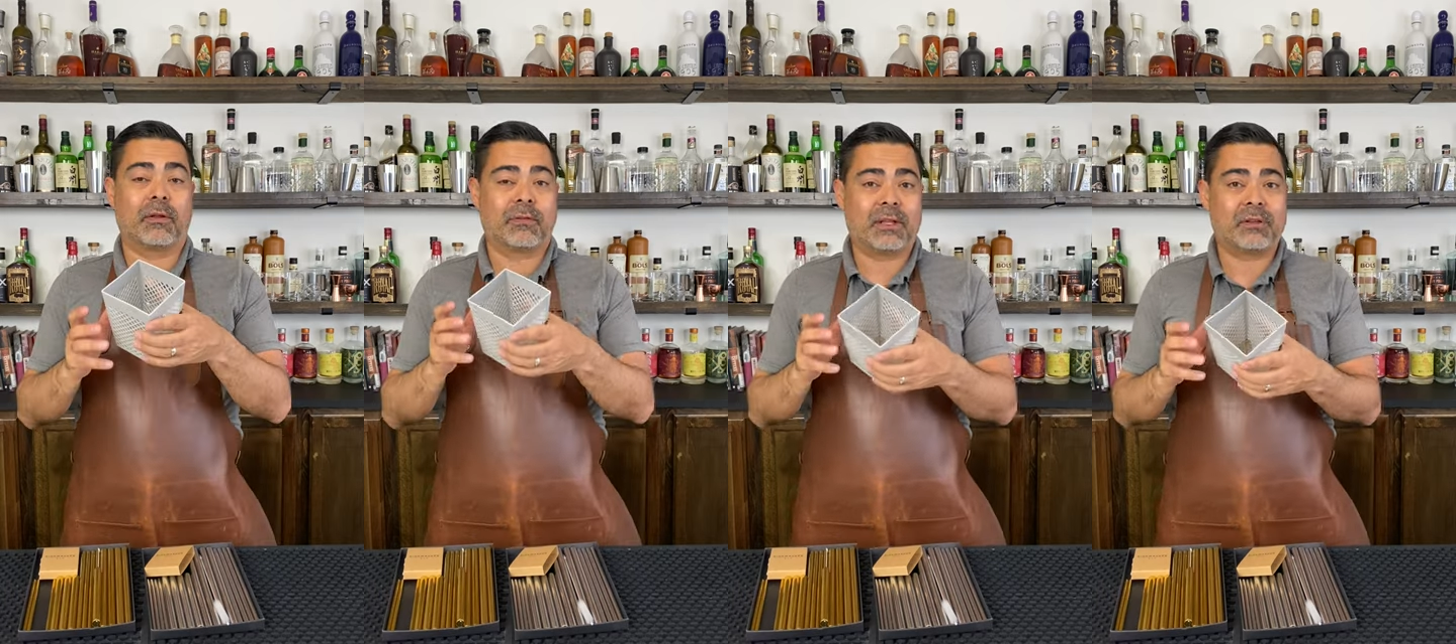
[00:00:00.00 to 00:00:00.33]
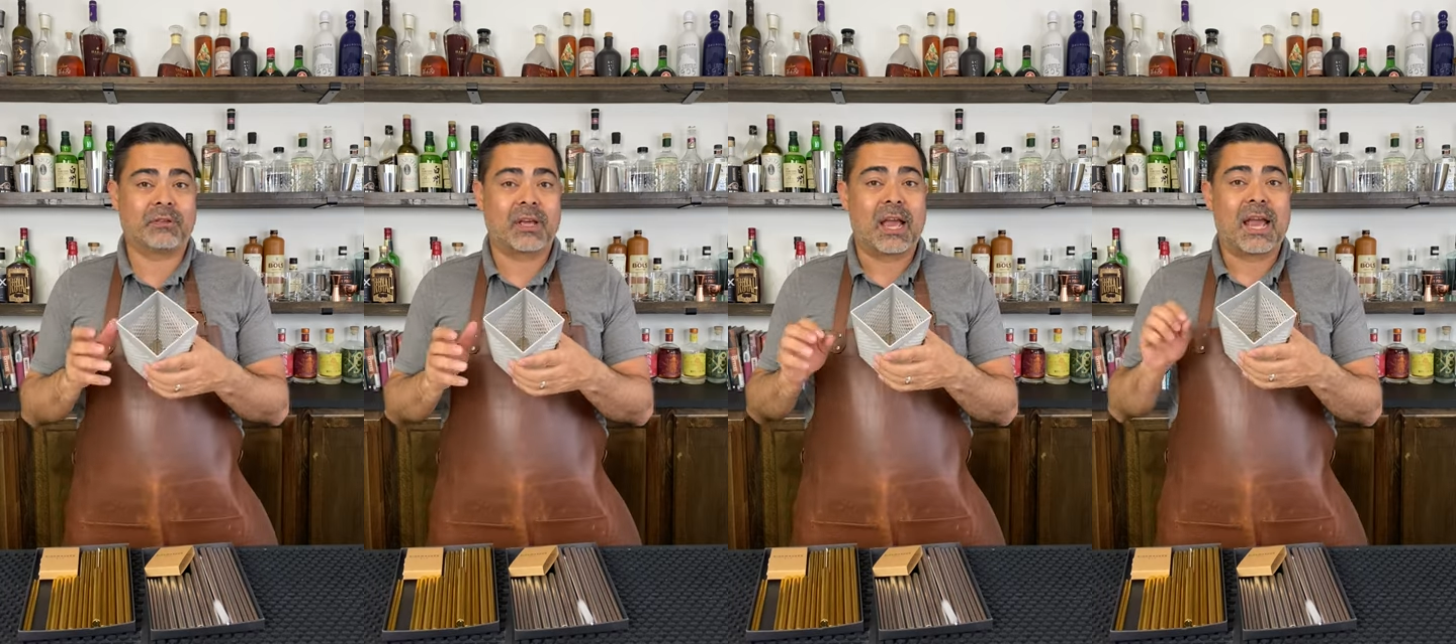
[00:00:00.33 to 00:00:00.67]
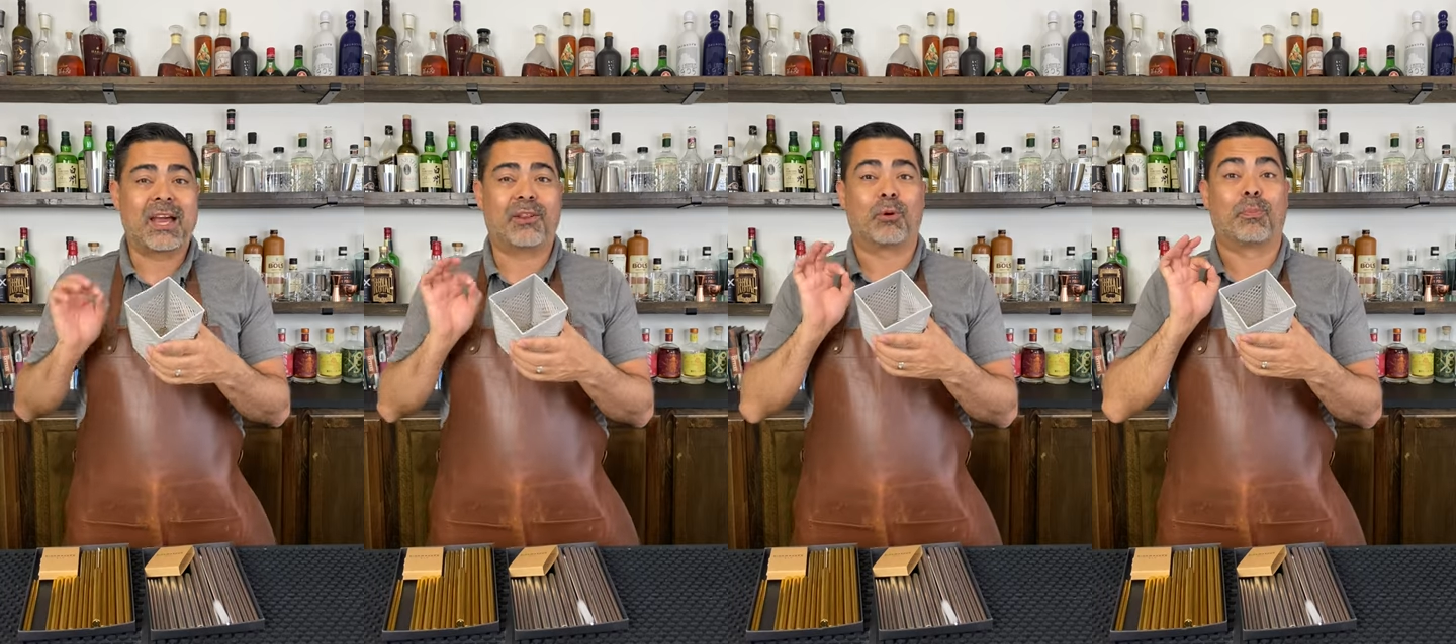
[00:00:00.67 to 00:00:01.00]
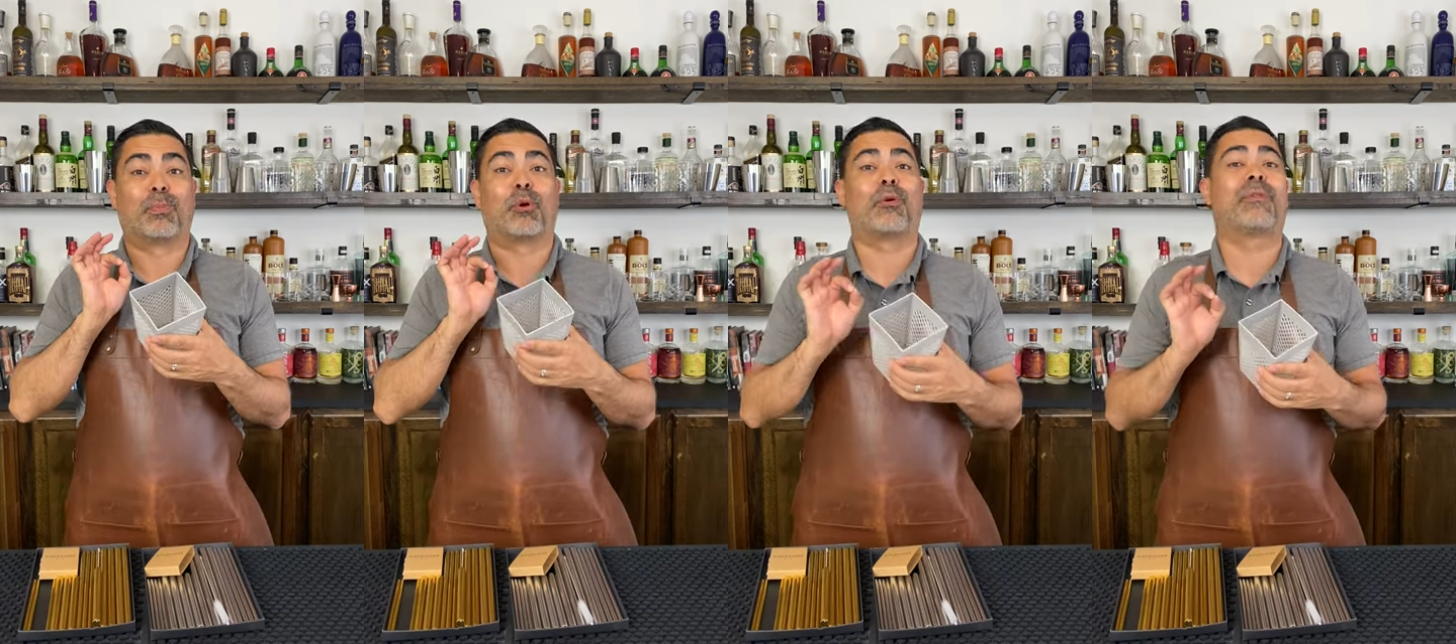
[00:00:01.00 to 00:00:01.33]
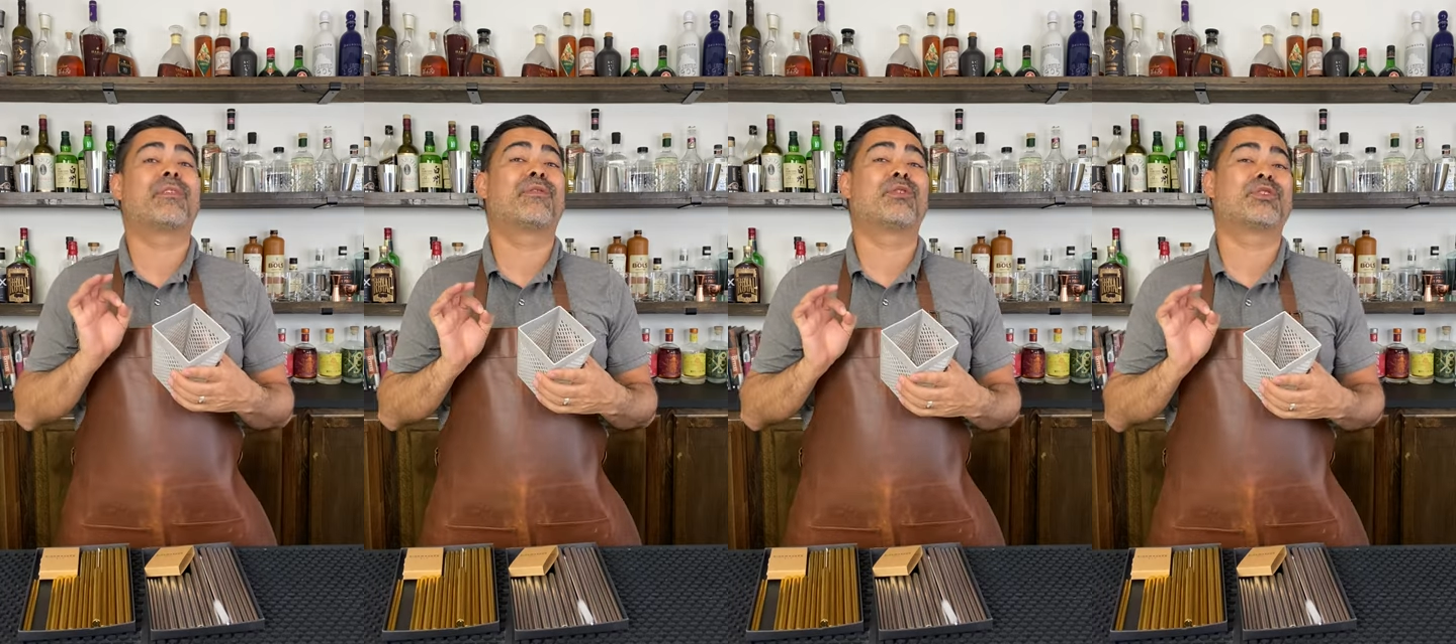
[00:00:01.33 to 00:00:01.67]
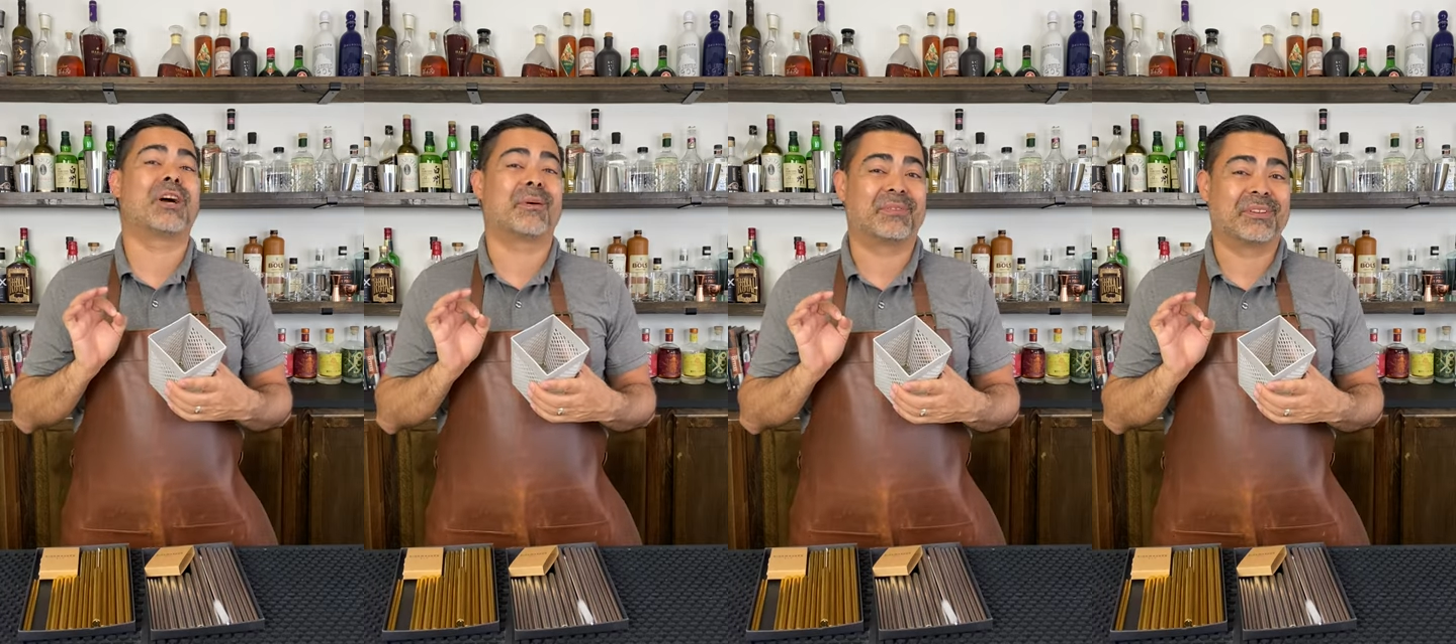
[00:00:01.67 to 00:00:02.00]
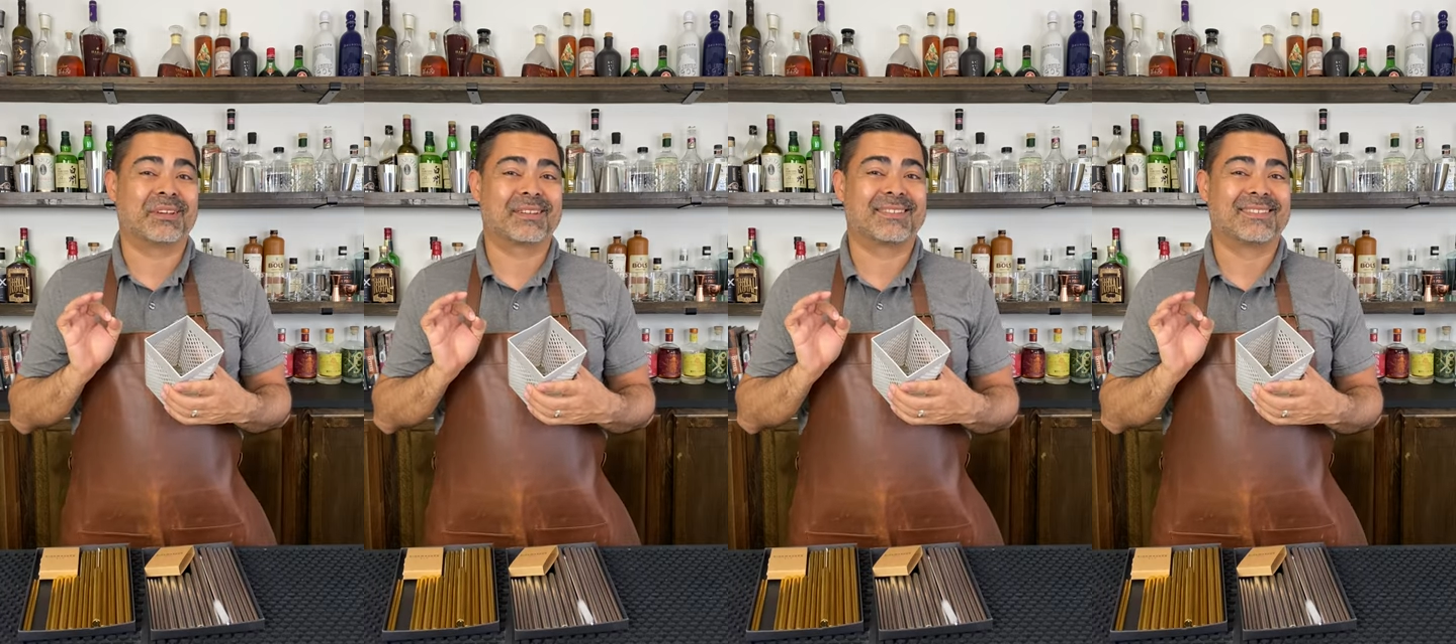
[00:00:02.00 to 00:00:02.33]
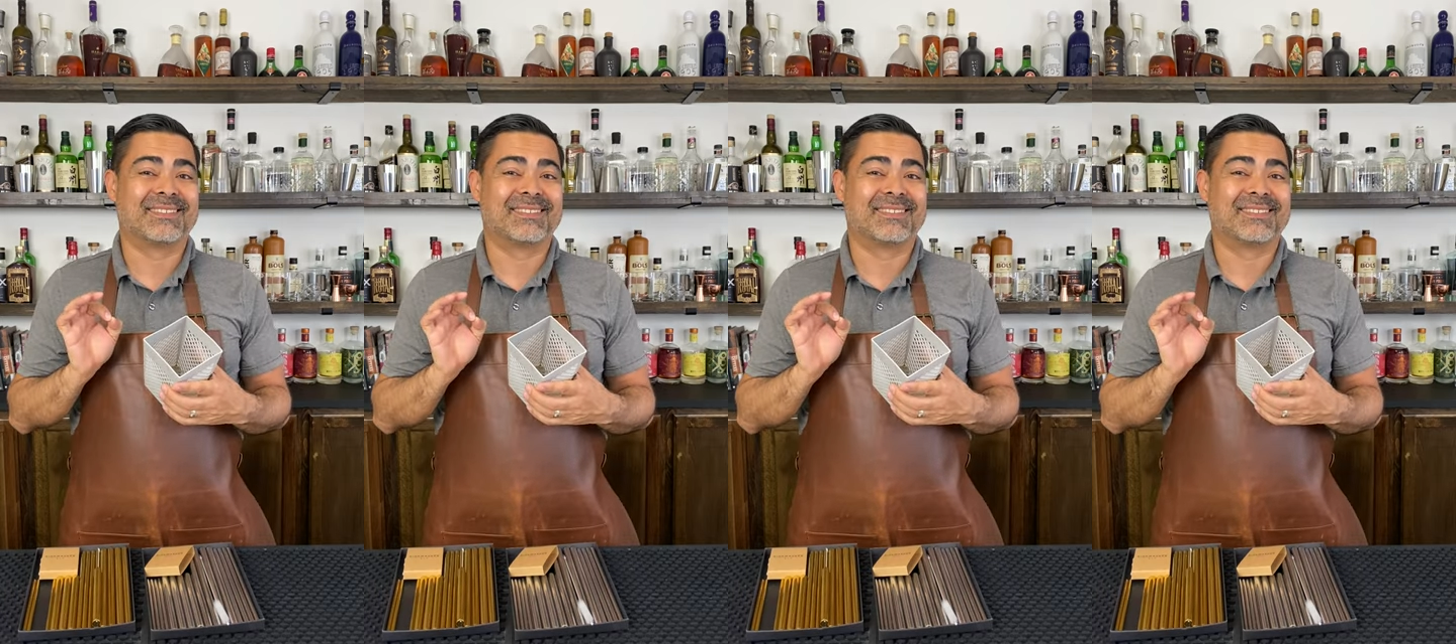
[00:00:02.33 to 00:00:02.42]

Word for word: these and they're perfect for chopsticks.